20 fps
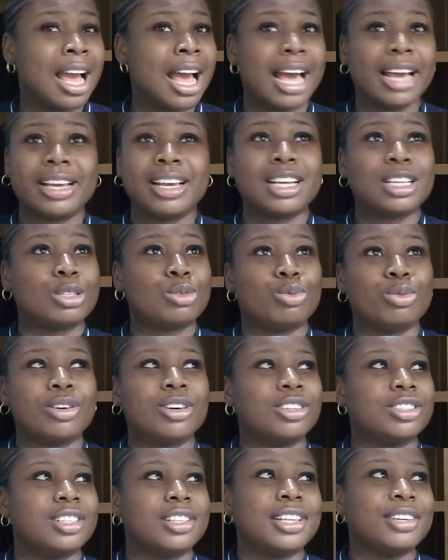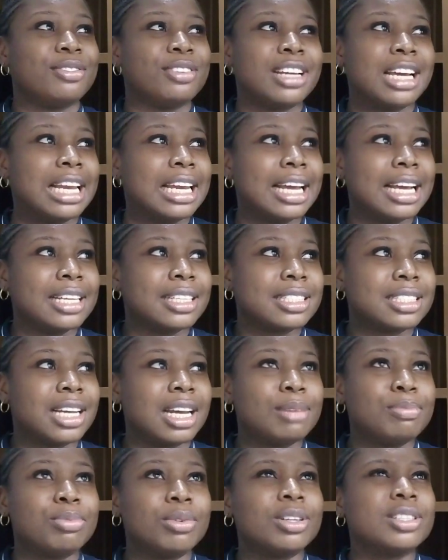I guess we all didn't realize
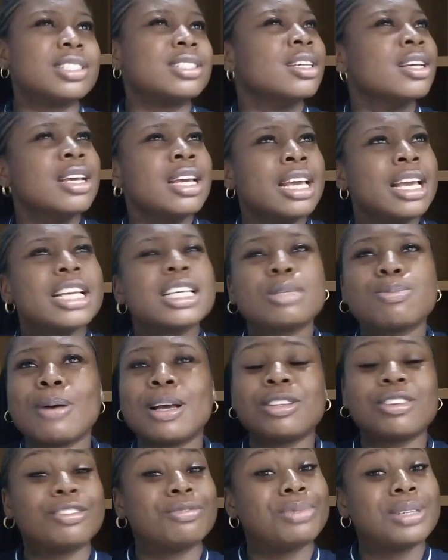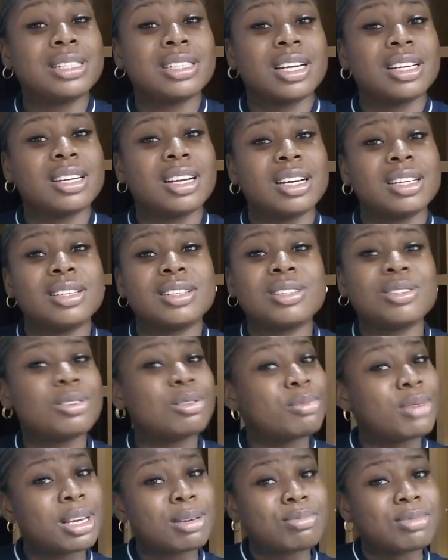that, but it's part of being an adult.
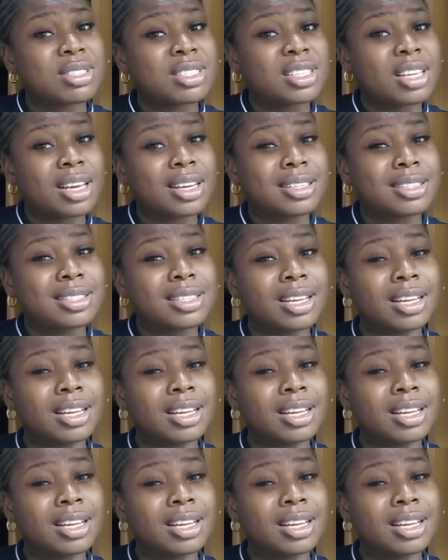You make mistakes.